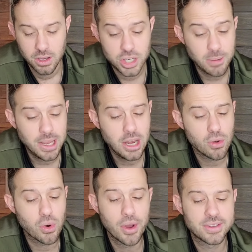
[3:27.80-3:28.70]
Shiba Inu
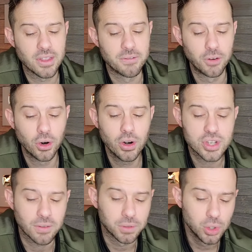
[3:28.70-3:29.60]
coin is on the verge
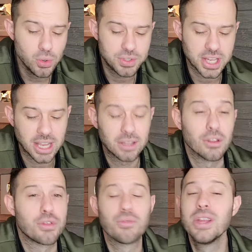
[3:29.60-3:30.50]
of losing
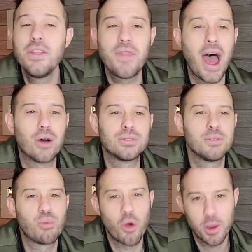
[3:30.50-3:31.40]
the
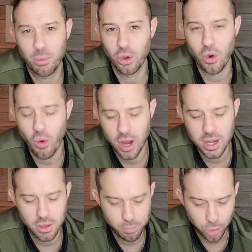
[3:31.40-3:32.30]
3,000 point per
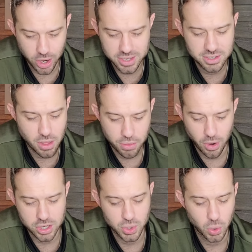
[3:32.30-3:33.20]
coin price
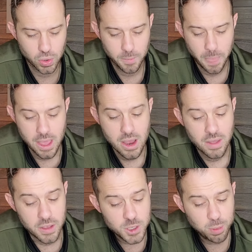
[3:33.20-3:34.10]
threshold.
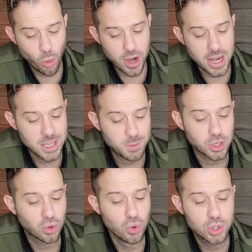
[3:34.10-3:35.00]
This point has
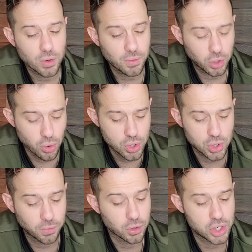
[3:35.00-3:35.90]
been crucial,
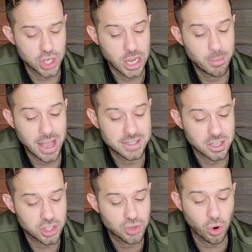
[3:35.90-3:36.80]
crucial for SHIB as it
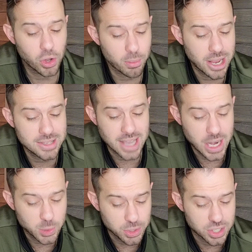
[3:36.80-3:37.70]
has struggled to
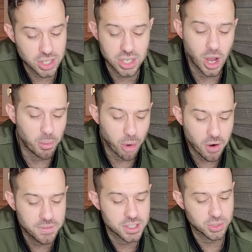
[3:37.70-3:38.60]
maintain its position
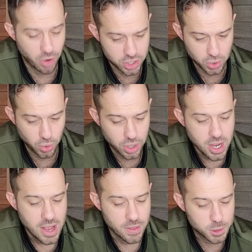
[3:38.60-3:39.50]
above this threshold.
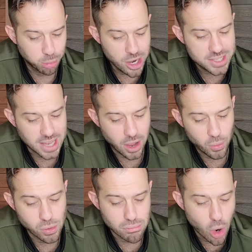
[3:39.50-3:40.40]
This breakdown
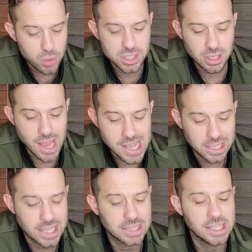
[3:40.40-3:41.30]
will most
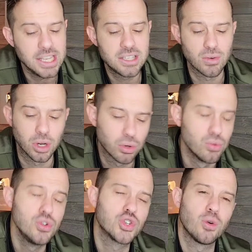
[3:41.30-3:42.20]
likely lead to a
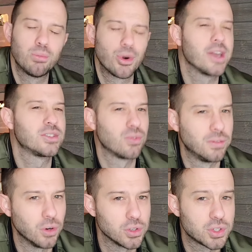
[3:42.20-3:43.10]
crucial price
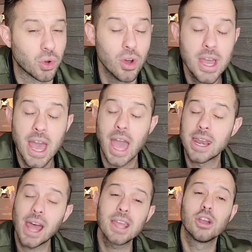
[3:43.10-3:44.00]
reversal. And
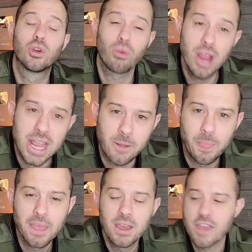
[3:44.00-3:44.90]
I agree.
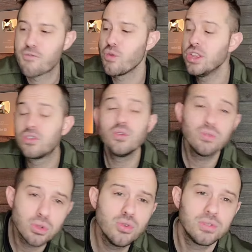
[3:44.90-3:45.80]
If we do
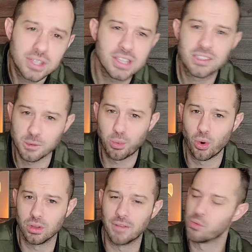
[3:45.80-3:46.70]
lose this
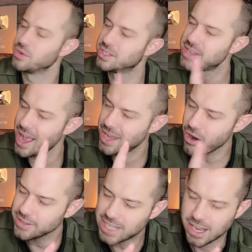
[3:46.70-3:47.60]
support level, which is not
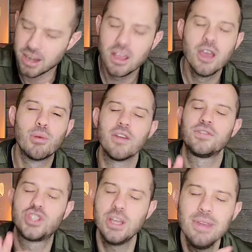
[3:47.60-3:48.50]
guaranteed, but if
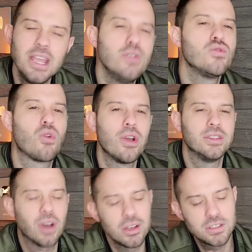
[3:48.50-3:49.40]
Shiba Inu
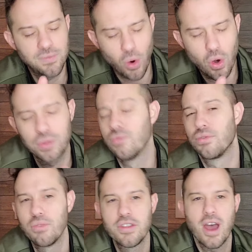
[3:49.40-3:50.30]
coin does fall through
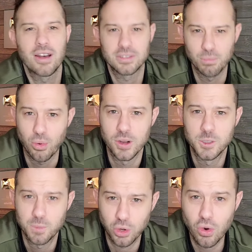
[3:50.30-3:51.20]
3,000
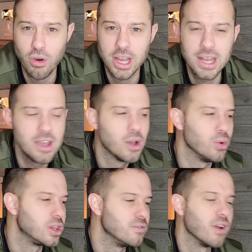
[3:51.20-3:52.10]
points per coin,
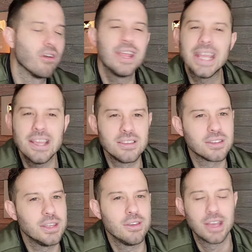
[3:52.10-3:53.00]
we could very
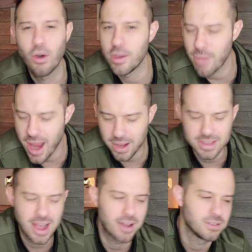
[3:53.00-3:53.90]
easily be going back
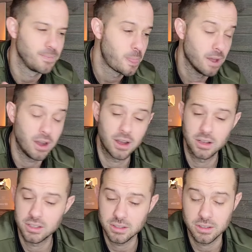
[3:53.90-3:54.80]
down
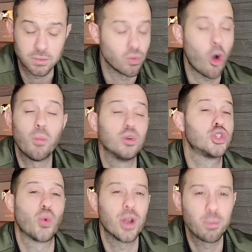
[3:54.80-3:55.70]
uh,
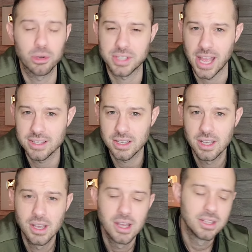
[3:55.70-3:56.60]
almost 20%
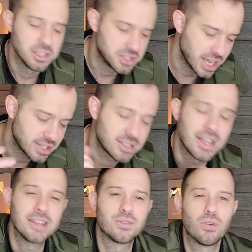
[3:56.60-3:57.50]
to test
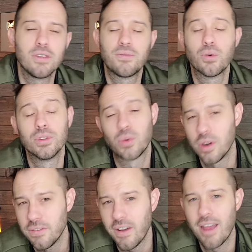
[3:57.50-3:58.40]
that 24,
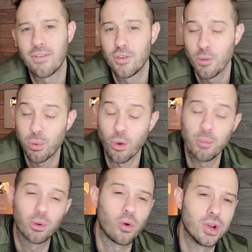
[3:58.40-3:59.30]
2500 point
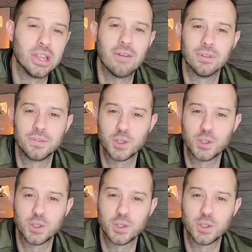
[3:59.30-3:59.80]
per coin level of